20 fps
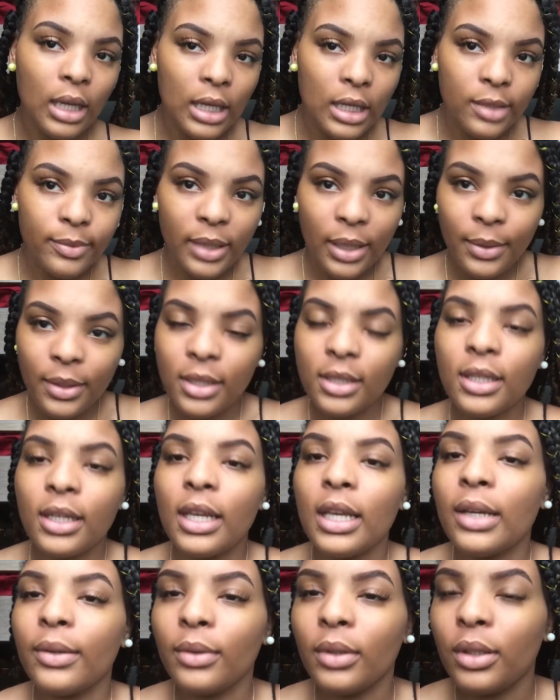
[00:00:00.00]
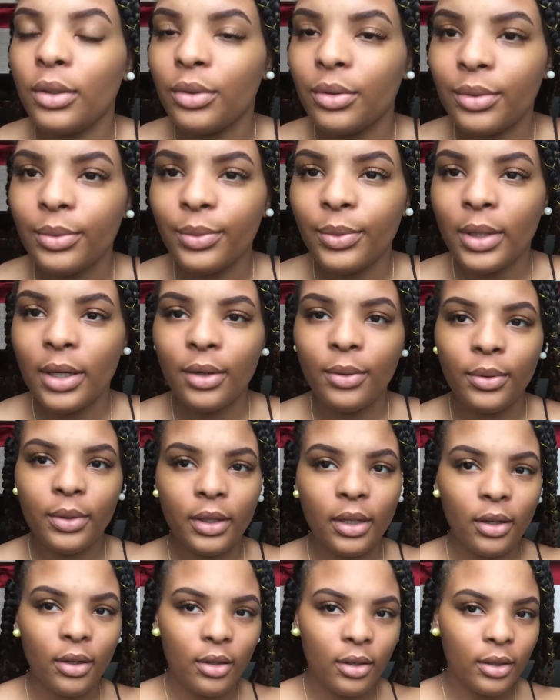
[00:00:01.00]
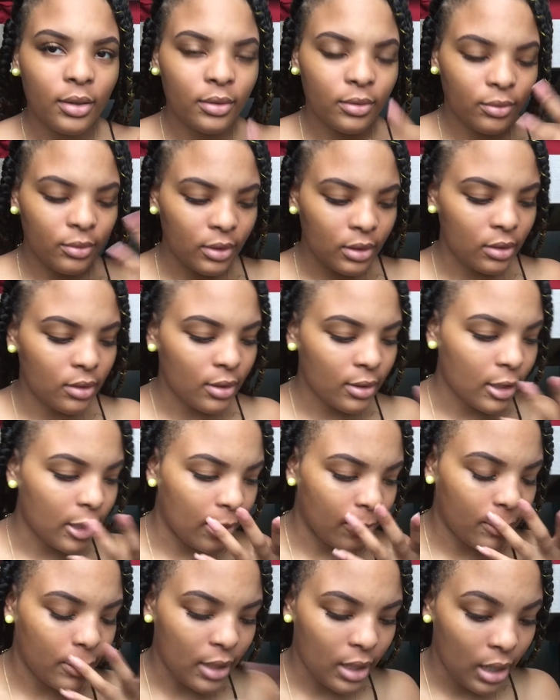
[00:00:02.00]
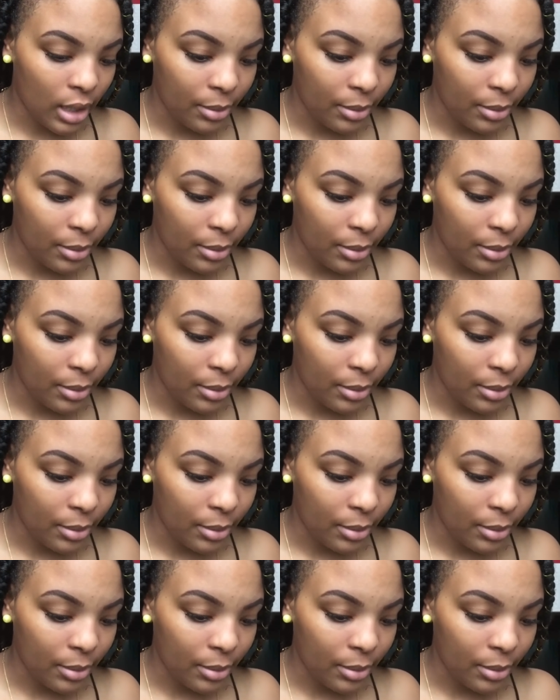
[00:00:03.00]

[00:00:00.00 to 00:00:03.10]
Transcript: It's probably because they can't really do them well when it's on camera.